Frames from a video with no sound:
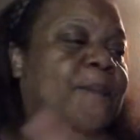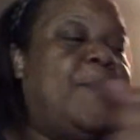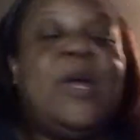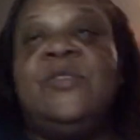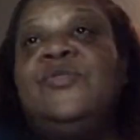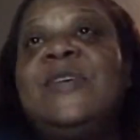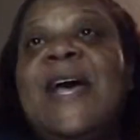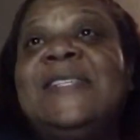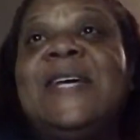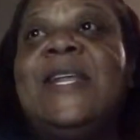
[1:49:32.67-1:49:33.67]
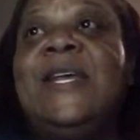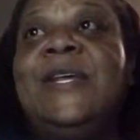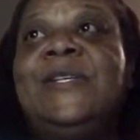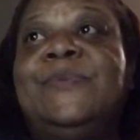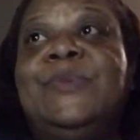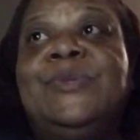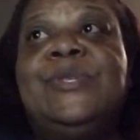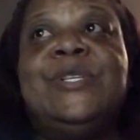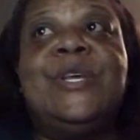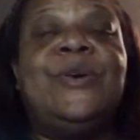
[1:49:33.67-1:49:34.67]
But you guys gotta hear this
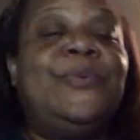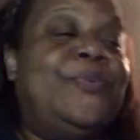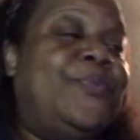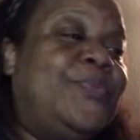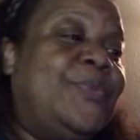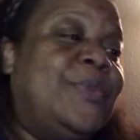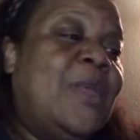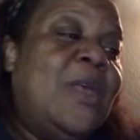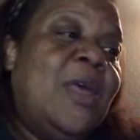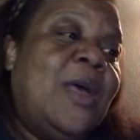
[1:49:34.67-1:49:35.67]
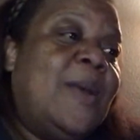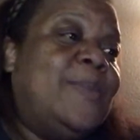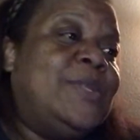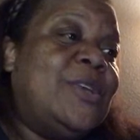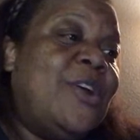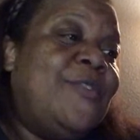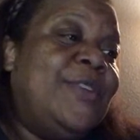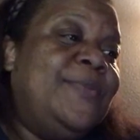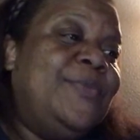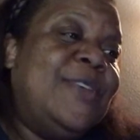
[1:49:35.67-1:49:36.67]
music though. I'm
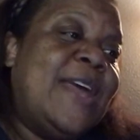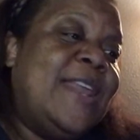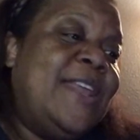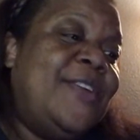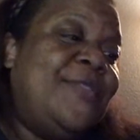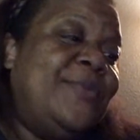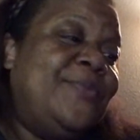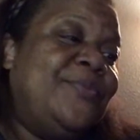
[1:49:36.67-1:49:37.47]
sorry, you gotta hear it.